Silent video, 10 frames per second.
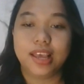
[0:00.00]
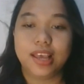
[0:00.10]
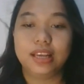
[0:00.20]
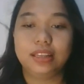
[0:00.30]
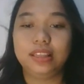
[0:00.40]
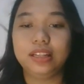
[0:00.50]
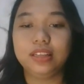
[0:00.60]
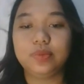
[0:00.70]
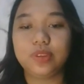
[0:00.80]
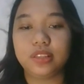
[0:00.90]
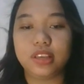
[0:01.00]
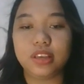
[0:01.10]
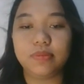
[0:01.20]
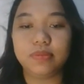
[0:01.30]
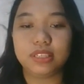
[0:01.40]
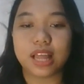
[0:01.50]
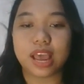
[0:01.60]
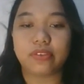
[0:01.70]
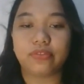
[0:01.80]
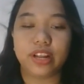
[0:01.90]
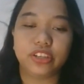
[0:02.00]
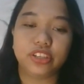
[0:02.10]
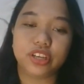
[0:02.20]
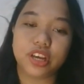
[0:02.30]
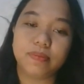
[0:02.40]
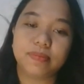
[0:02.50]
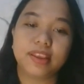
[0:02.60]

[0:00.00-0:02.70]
It deals with themes like friendship,